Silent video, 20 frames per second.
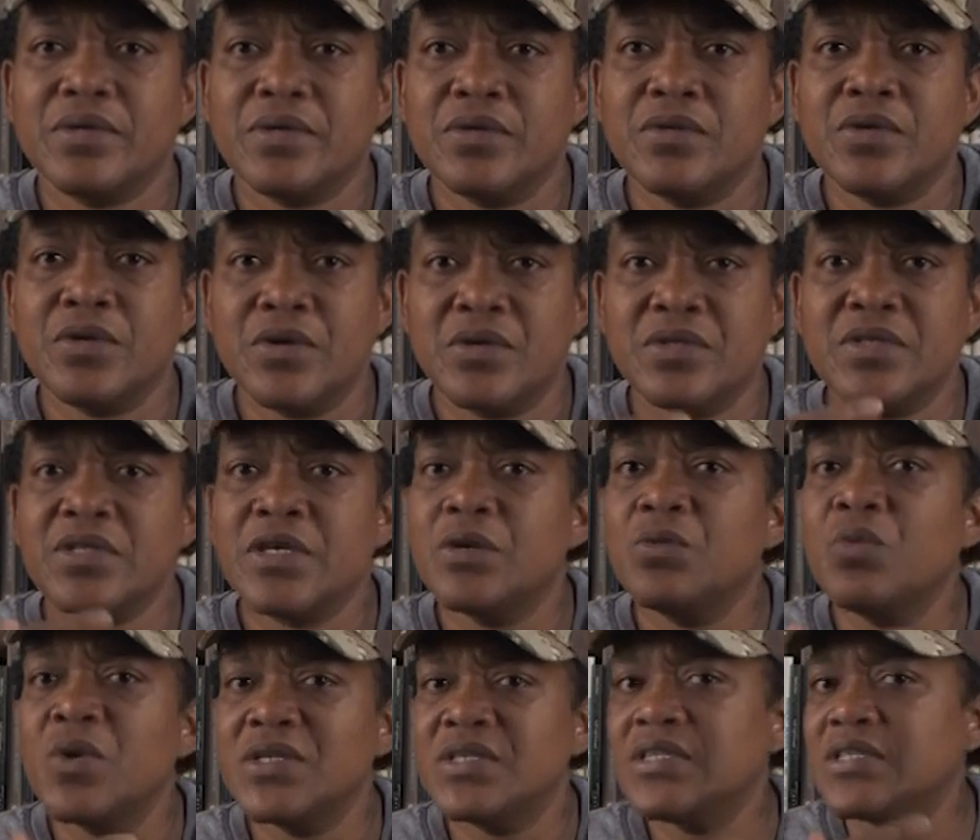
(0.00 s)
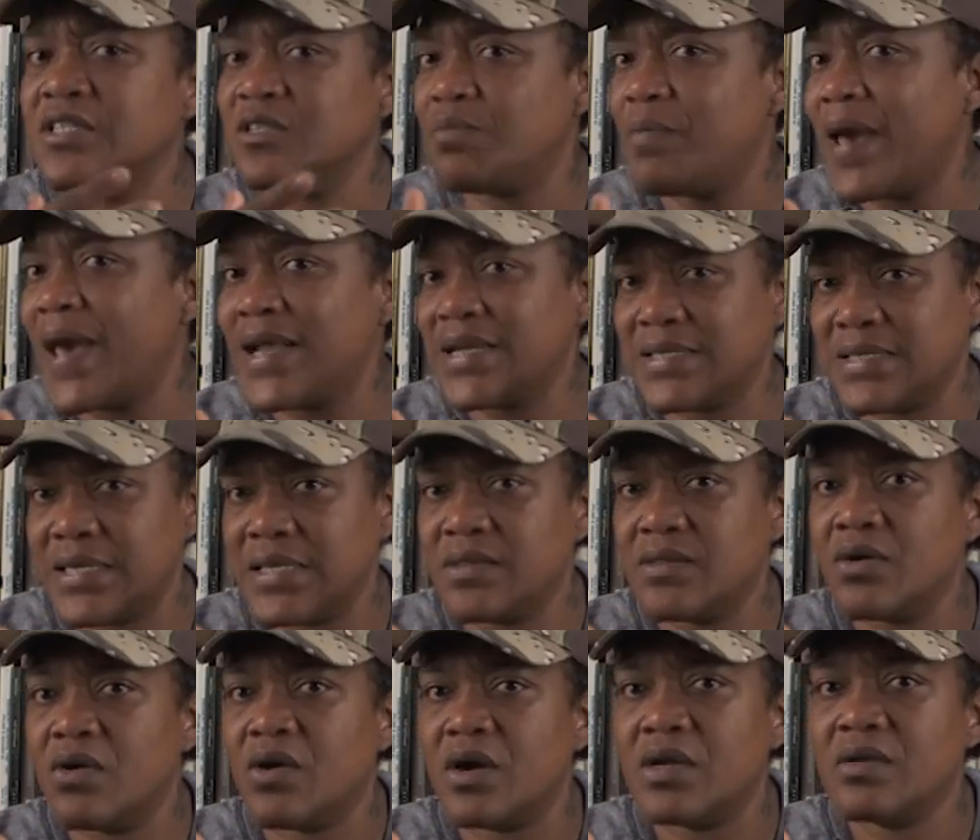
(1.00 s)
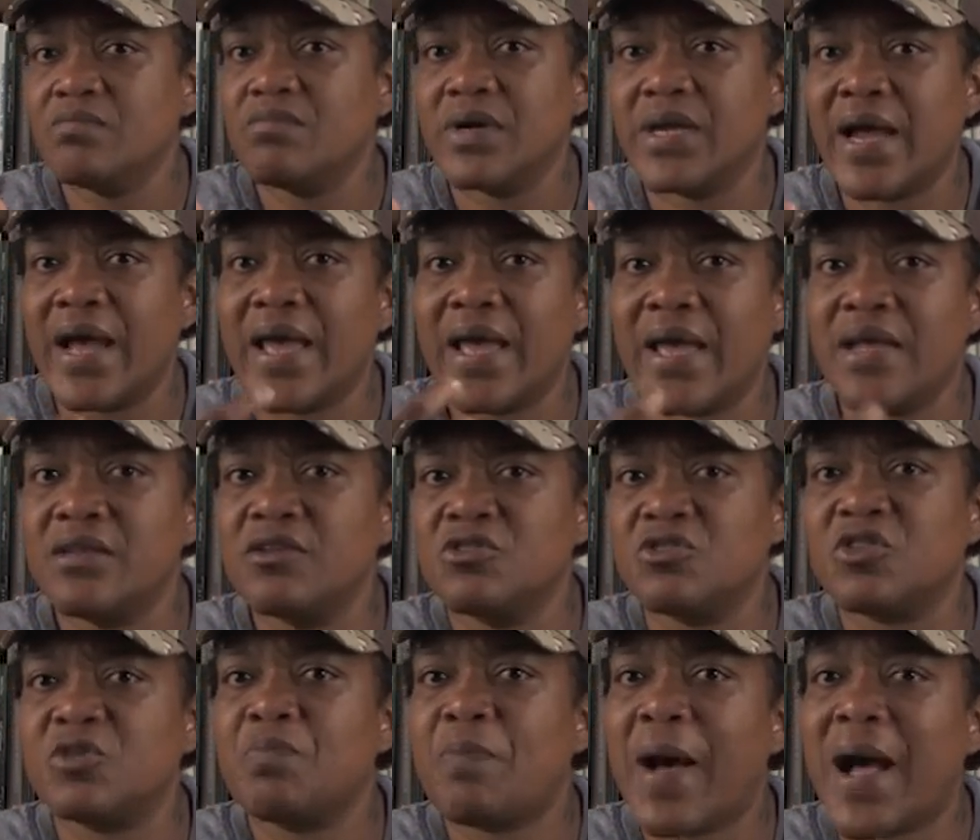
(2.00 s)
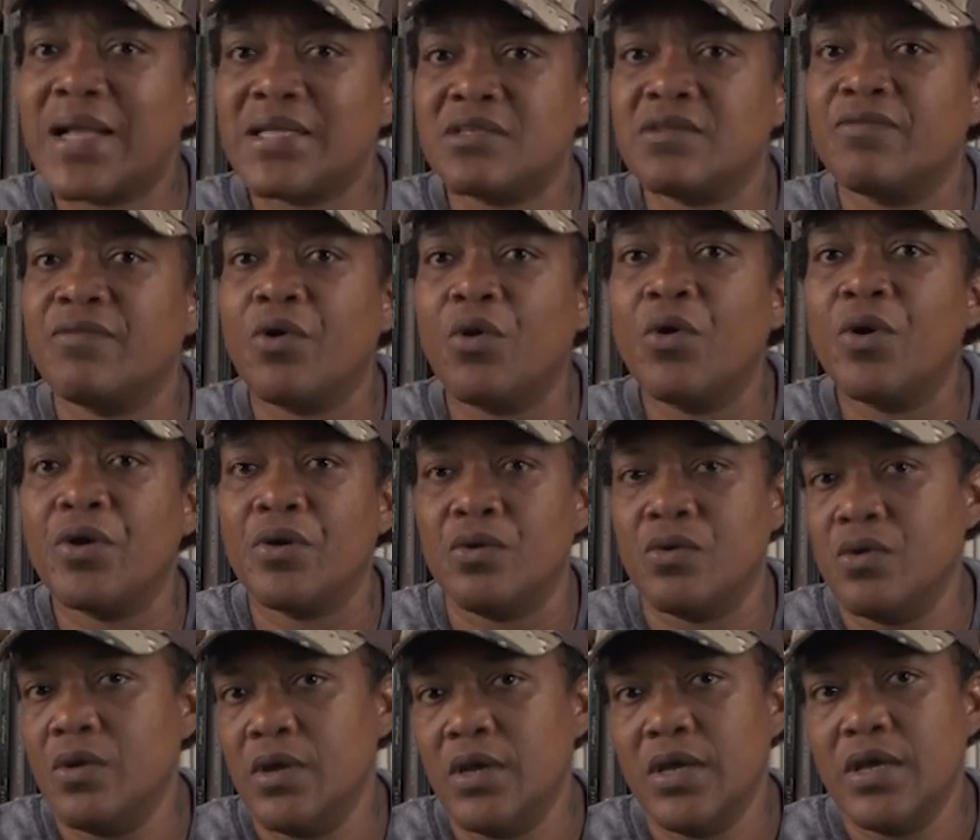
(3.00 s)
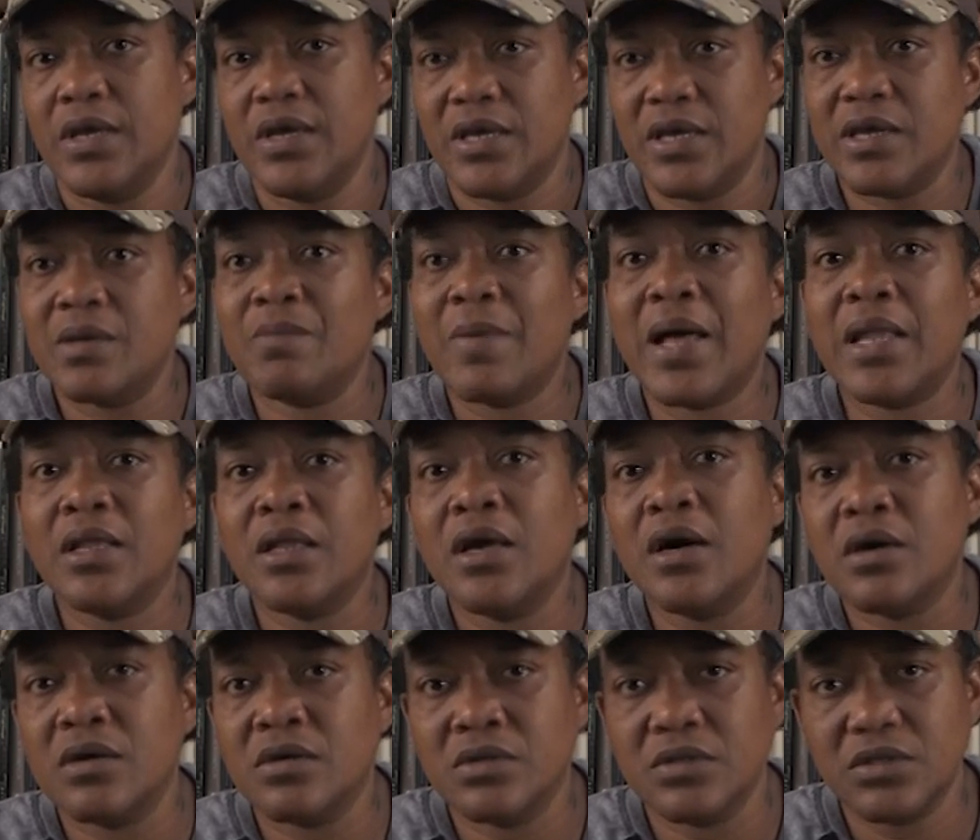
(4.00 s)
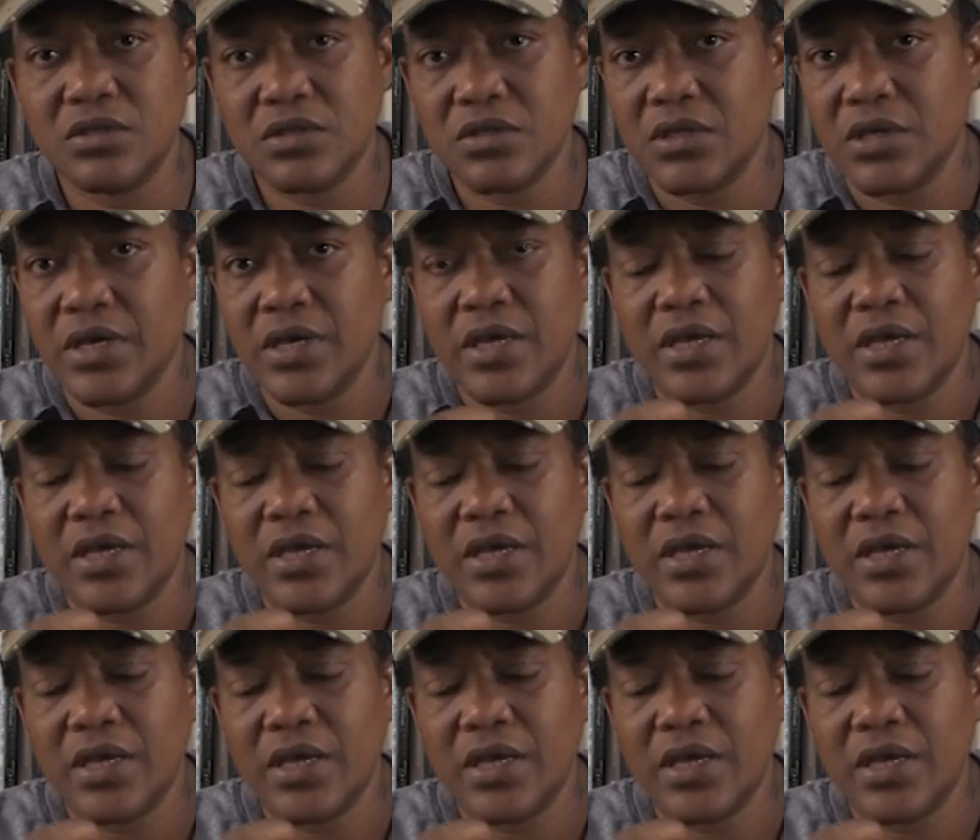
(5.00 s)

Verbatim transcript: And, you know, it wasn't as bad as they thought, but I had little spots of oil in my lungs.